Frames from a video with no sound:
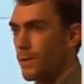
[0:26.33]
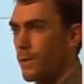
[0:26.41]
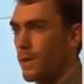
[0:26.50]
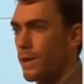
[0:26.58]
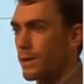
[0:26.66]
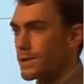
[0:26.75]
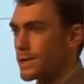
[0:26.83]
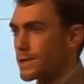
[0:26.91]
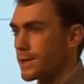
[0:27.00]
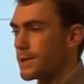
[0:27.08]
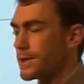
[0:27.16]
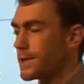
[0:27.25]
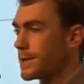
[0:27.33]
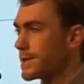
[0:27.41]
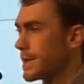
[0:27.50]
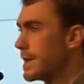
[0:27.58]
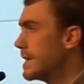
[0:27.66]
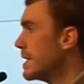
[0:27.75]
whether these
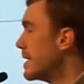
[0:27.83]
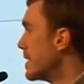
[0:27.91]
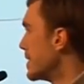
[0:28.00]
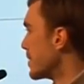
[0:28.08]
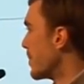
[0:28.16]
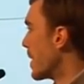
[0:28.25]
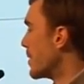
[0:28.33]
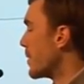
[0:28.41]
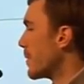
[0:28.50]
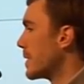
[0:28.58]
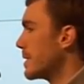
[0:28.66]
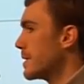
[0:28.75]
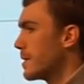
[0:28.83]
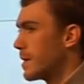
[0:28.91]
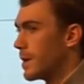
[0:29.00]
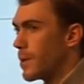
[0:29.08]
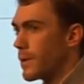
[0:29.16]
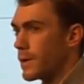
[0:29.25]
entities is a binary, a
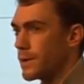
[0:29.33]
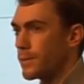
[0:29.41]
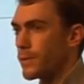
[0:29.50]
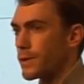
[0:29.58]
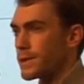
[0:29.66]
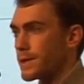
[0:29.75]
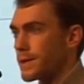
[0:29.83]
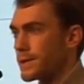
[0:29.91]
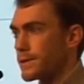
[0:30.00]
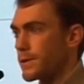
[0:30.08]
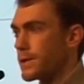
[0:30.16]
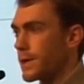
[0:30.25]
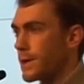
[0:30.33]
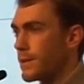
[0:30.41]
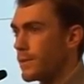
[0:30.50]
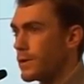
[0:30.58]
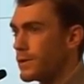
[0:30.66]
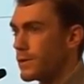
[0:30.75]
library, process, a kernel
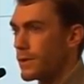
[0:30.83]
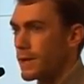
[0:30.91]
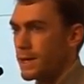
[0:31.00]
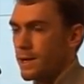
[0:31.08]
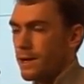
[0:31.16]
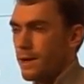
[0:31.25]
module,